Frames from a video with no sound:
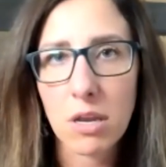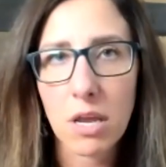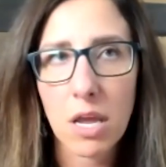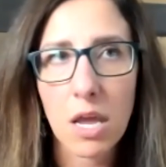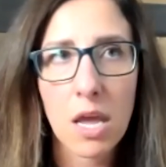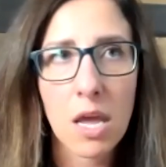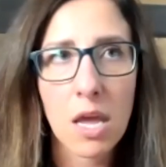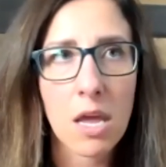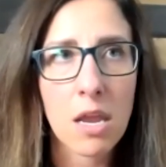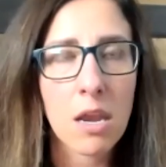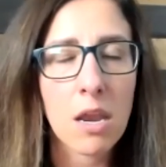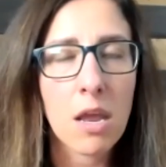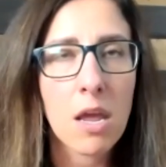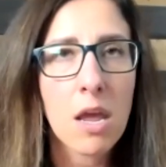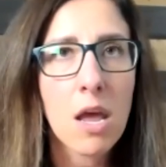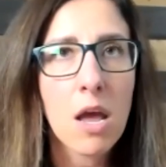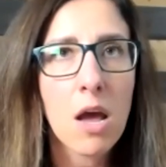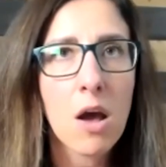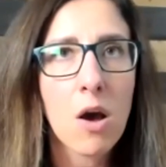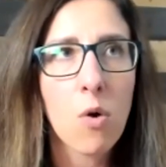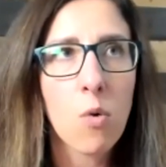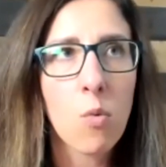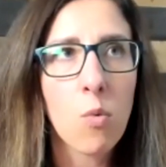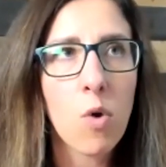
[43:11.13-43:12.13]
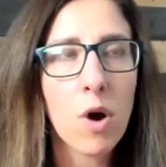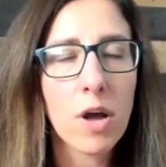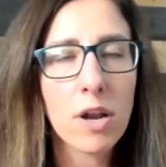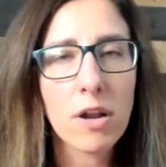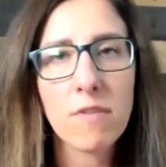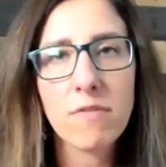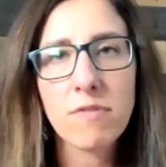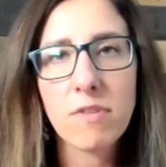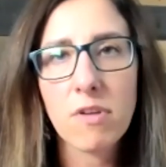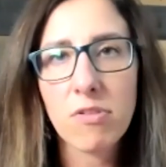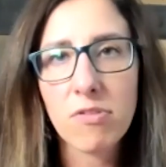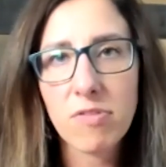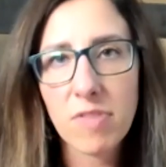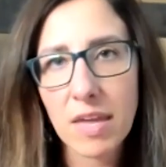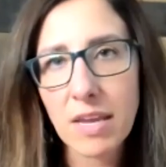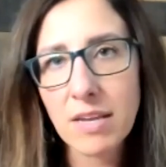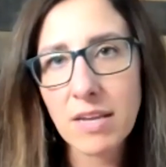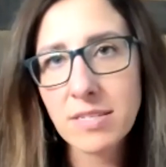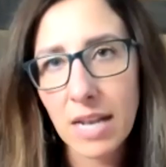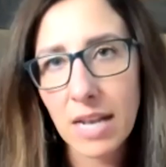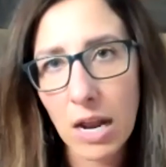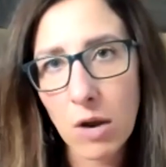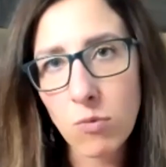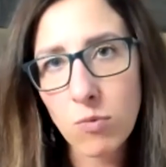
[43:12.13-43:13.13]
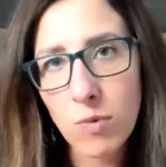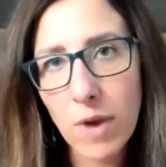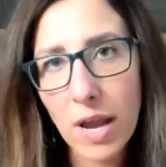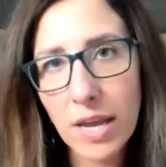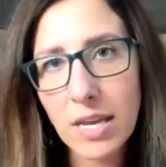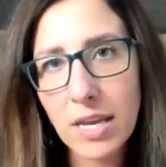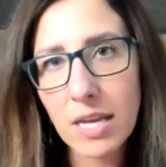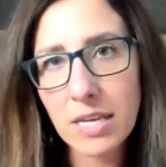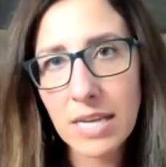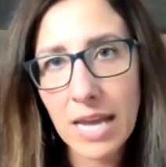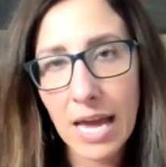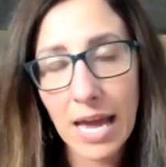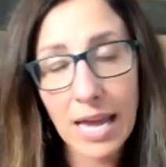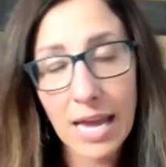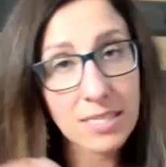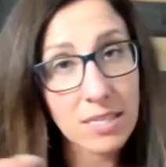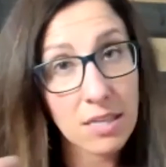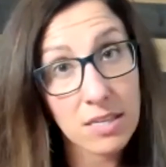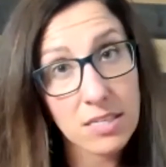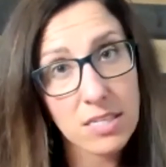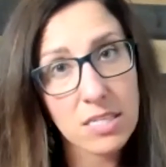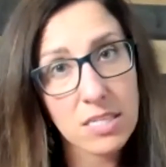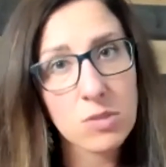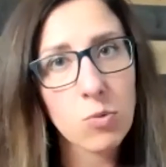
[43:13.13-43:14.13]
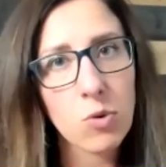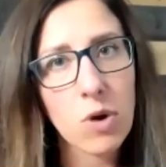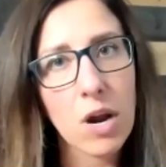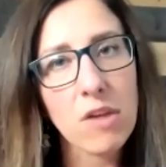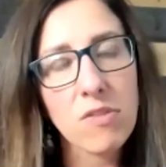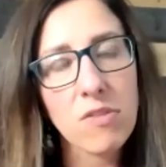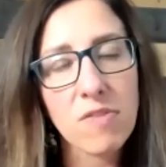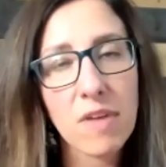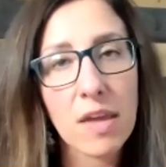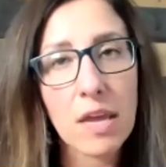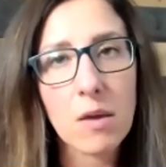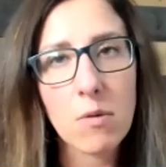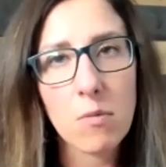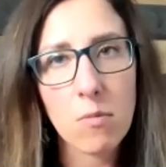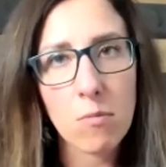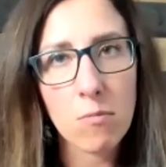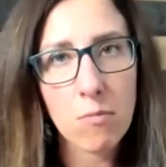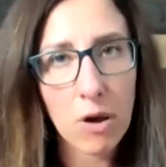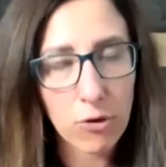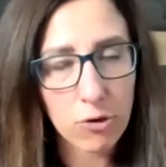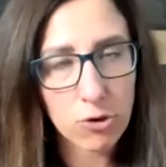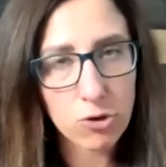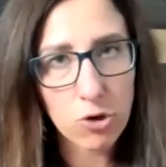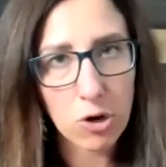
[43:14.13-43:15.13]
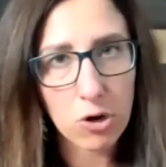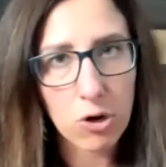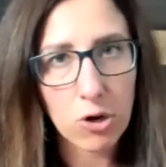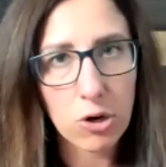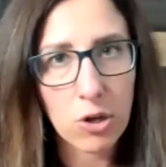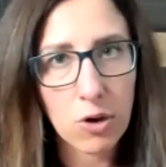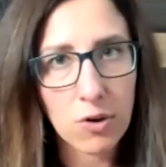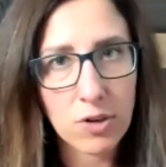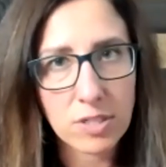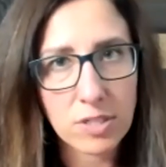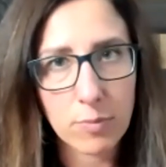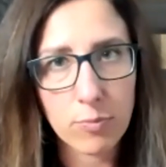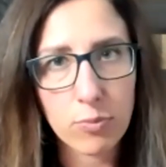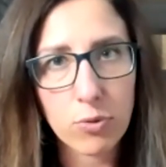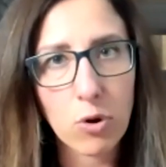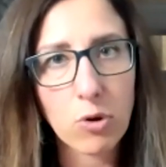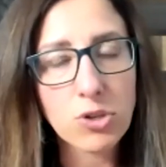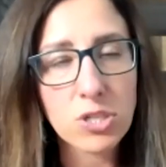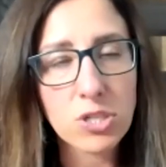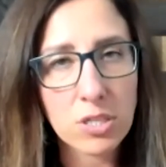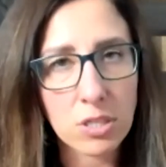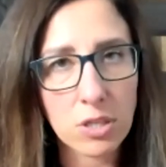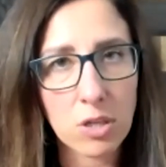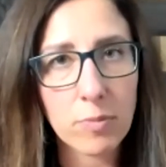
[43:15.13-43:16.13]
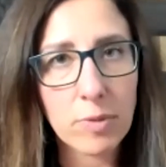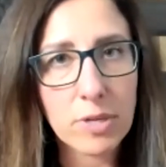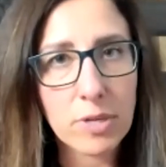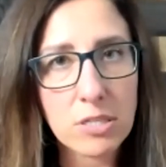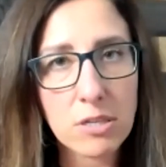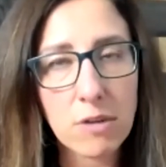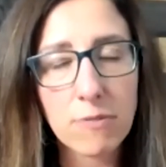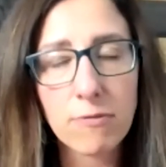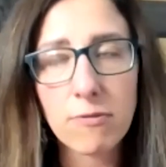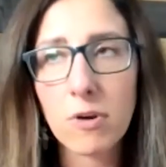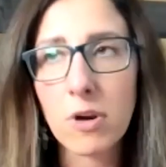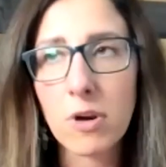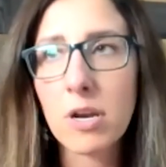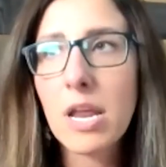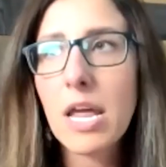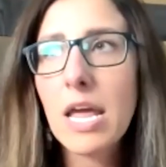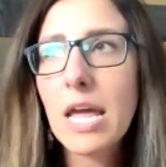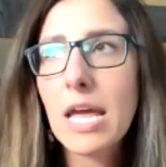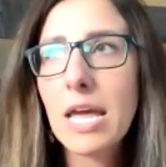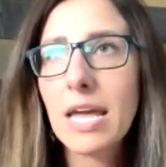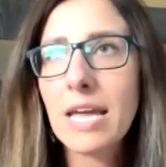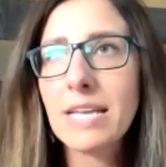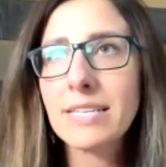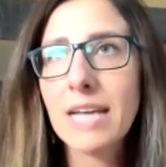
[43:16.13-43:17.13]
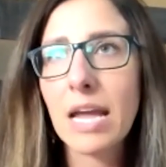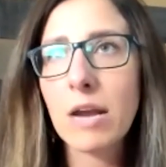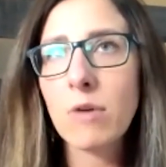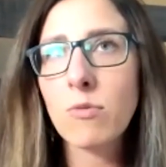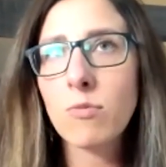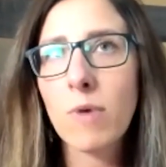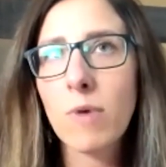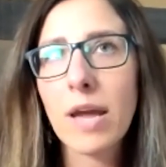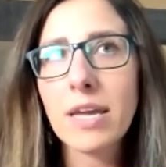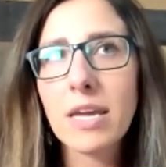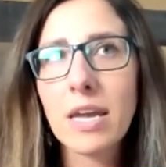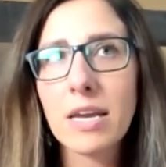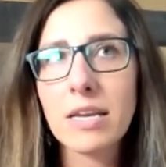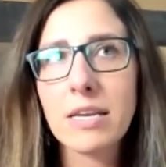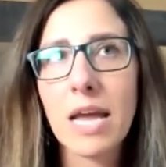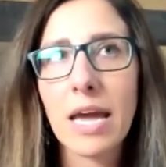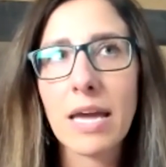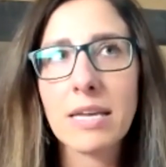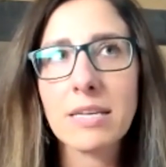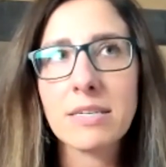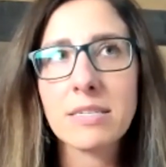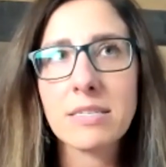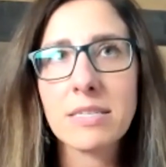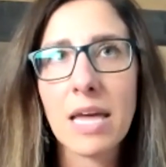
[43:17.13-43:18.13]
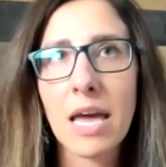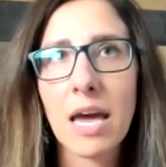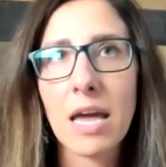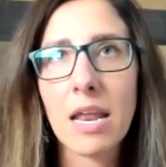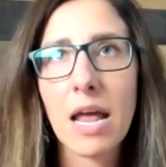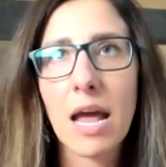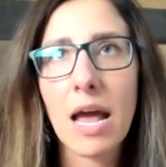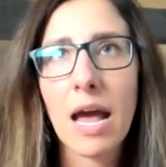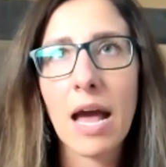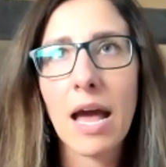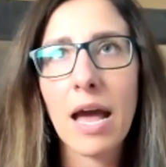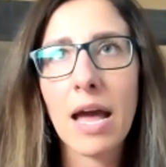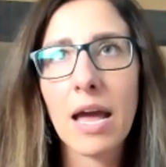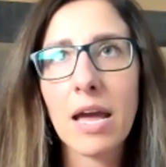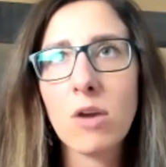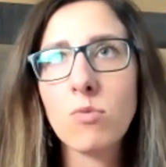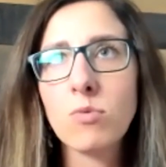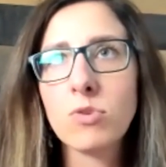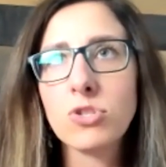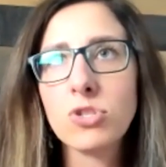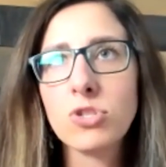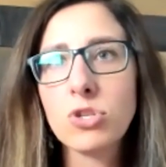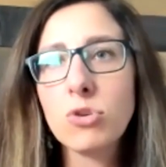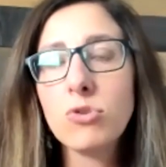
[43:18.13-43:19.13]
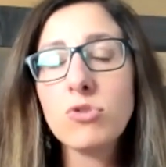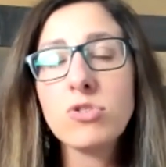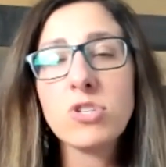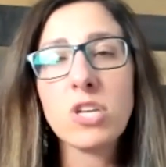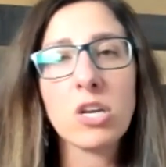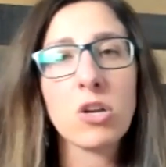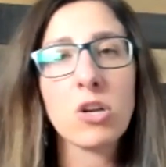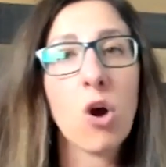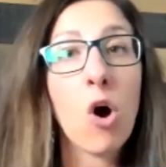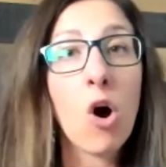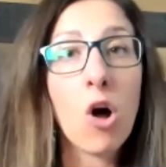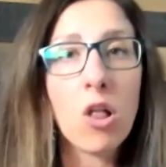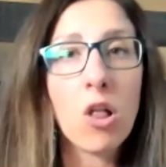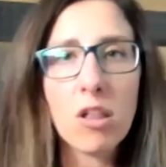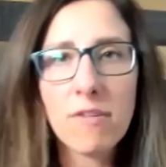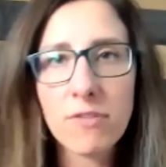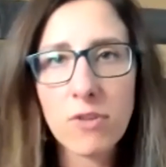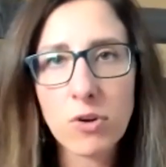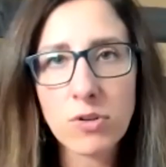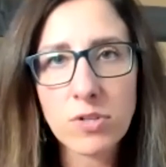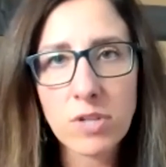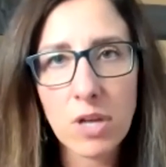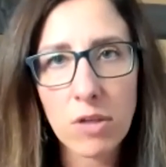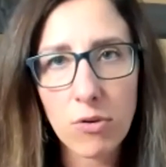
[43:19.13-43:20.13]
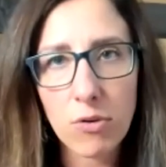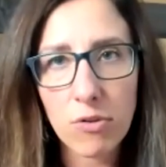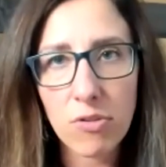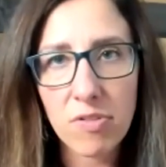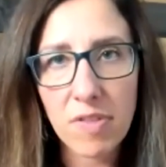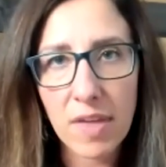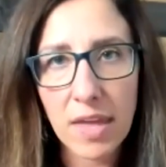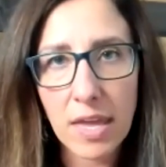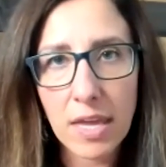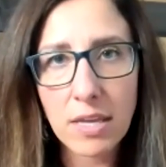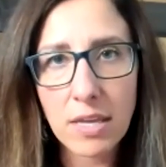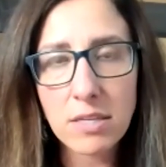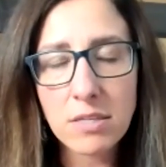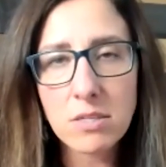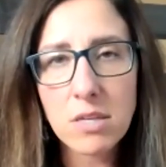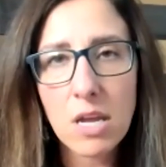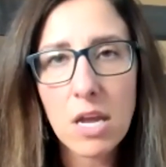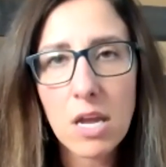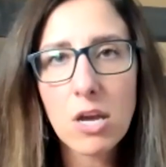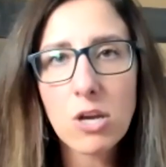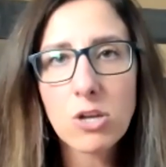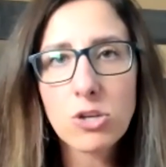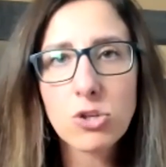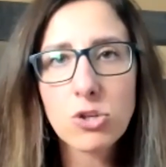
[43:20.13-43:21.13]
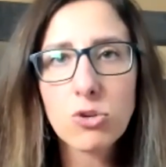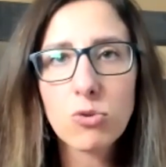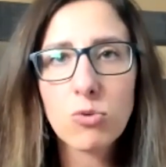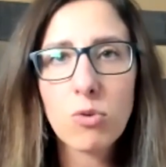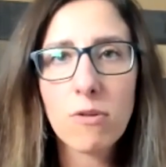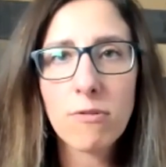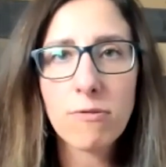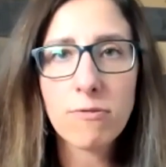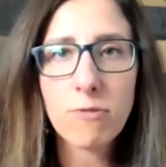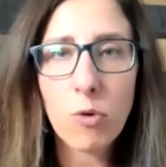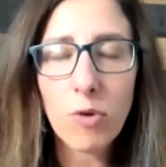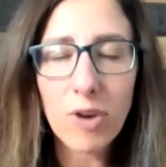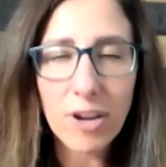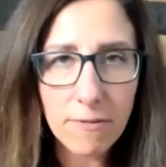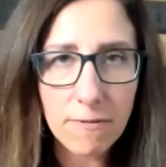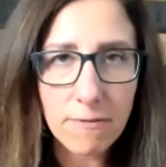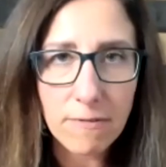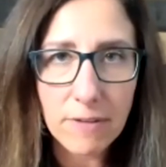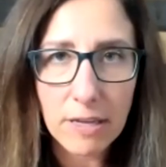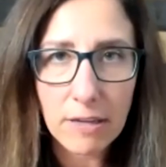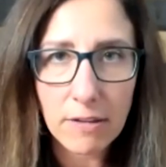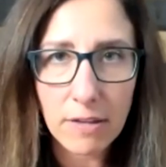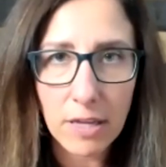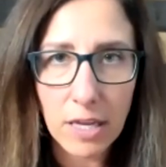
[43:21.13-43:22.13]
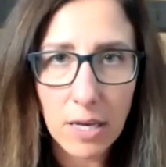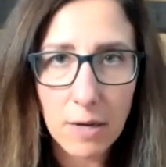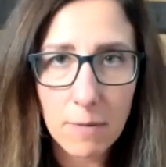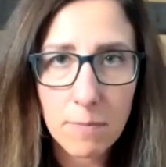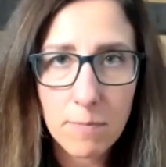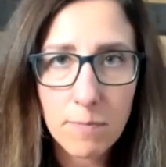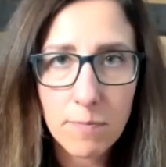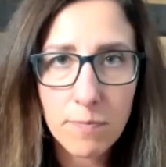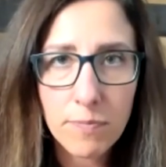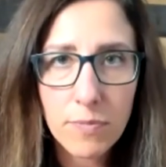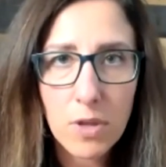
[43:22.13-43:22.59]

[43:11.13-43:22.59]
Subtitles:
And one of the things that I recognize, and this is where I think Mother Trucker Yoga's approach is a little bit different, is I recognize that I was using all of those other things to avoid feeling,